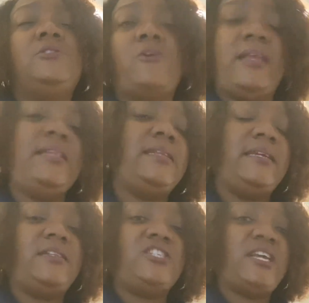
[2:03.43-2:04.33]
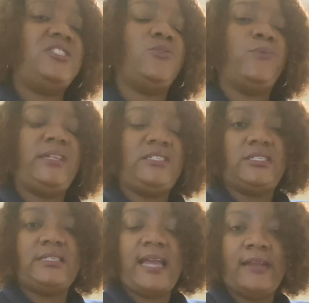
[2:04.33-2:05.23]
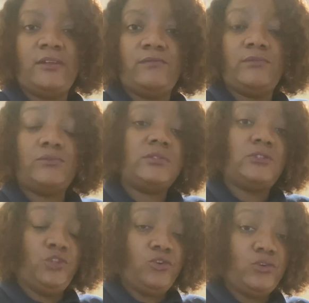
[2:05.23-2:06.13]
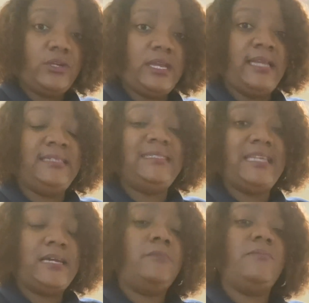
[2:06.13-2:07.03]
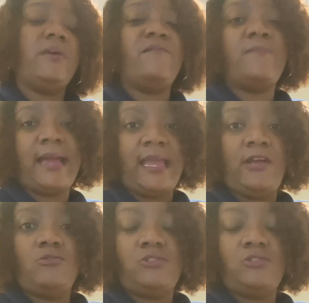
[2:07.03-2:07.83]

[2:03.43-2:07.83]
he didn't get a chance to really just kind of look in depth of my ankle.